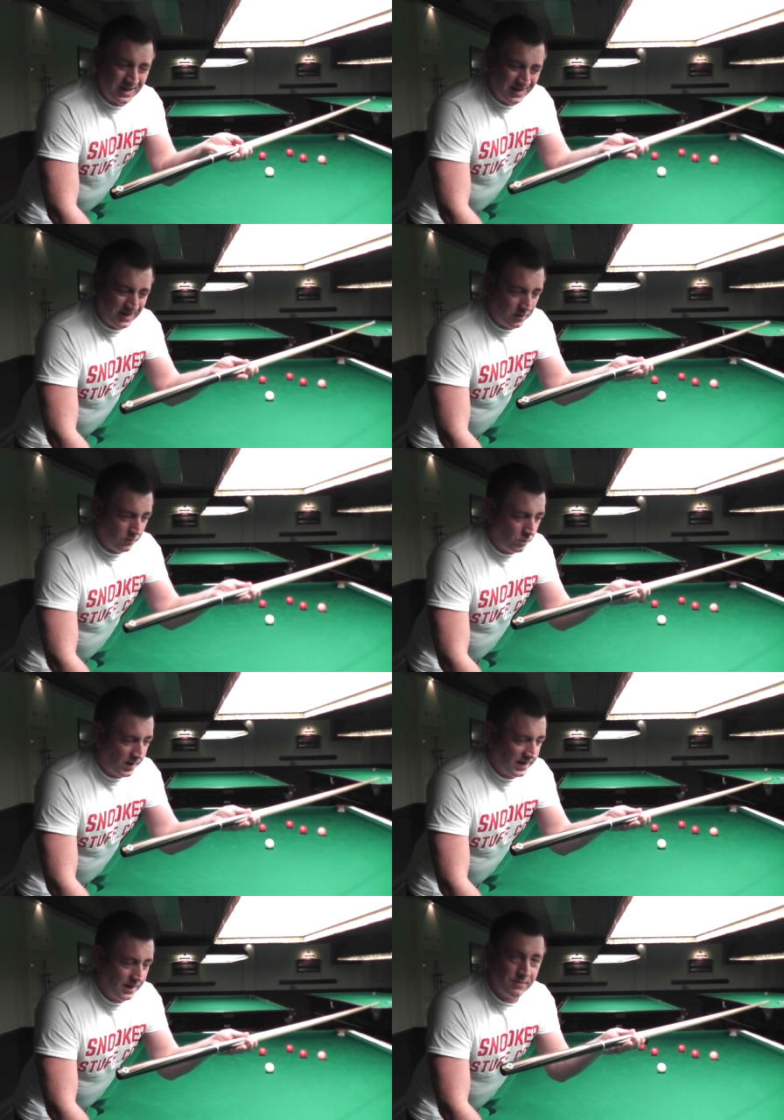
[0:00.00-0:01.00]
you know
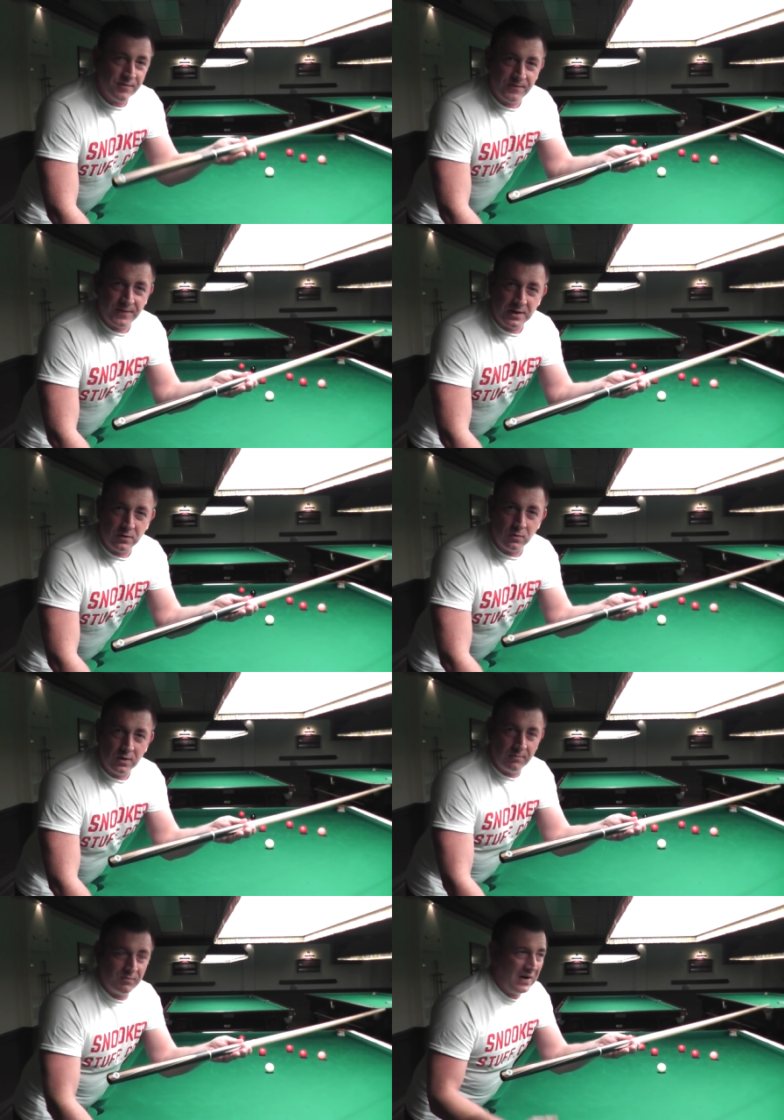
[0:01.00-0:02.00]
weight and feel
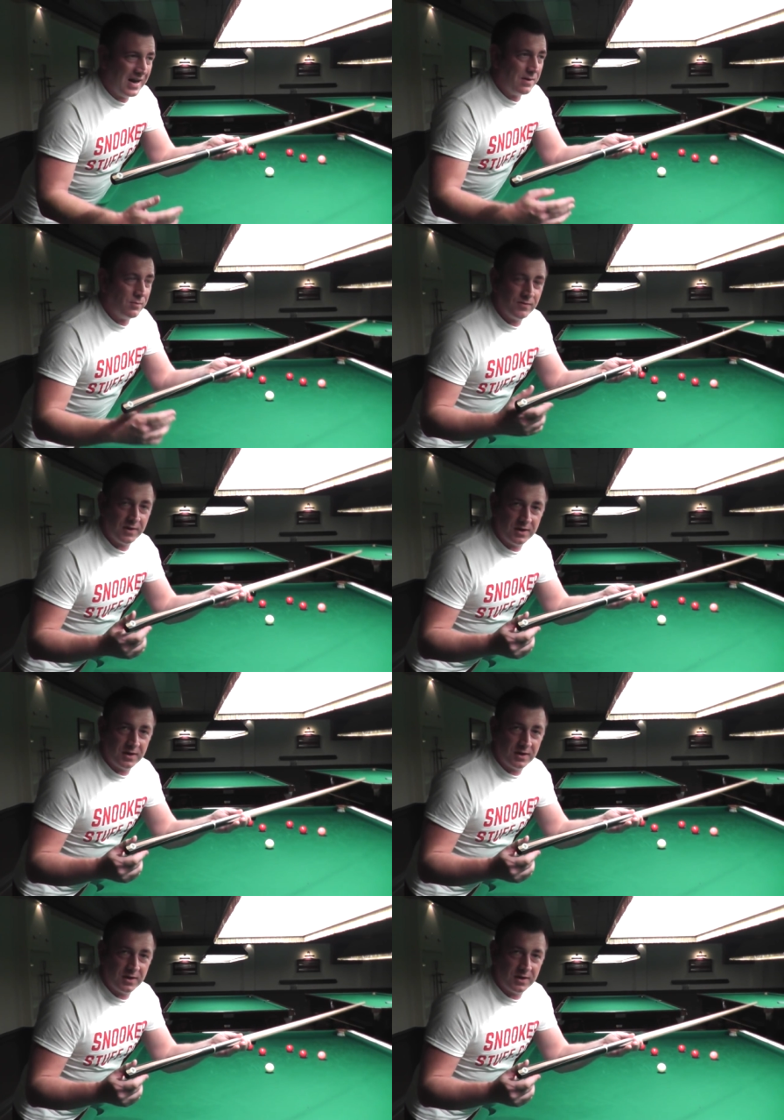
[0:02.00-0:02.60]
and playing with the